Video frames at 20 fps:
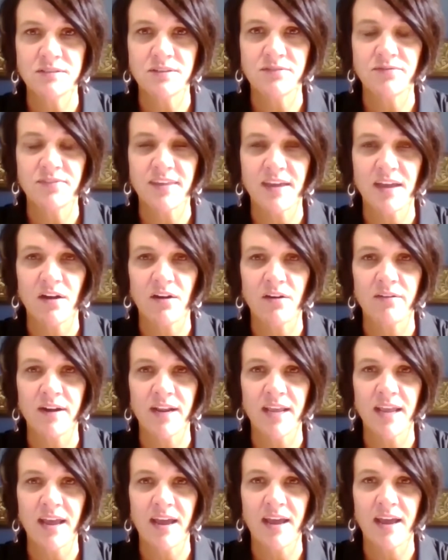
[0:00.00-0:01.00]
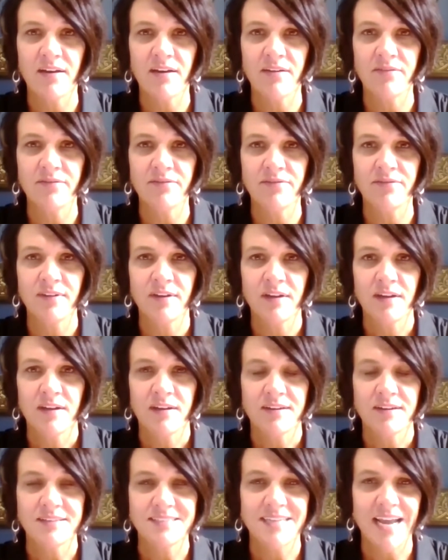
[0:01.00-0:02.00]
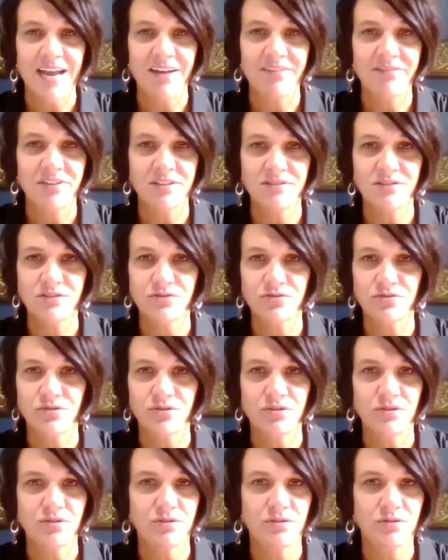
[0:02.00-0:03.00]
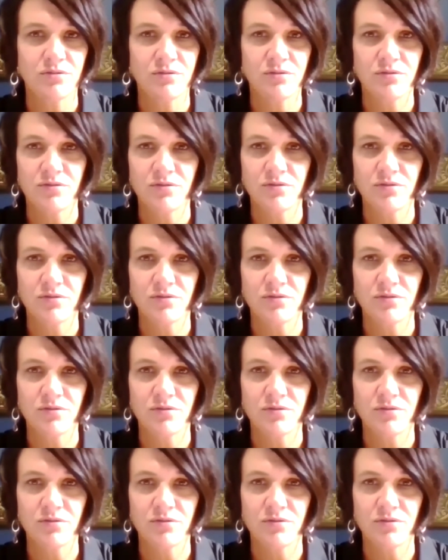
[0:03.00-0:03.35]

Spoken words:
If they already have davits or,